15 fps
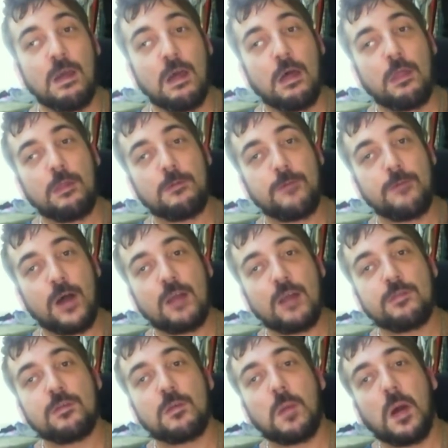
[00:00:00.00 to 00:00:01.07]
the vines are
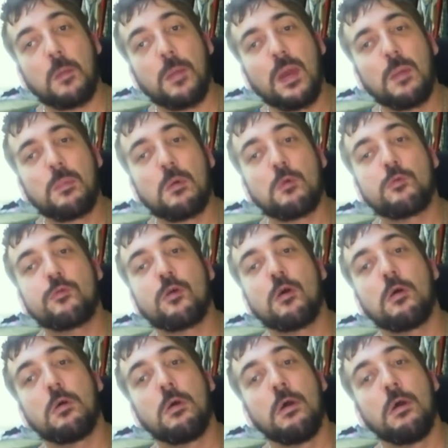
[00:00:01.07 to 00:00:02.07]
my people. So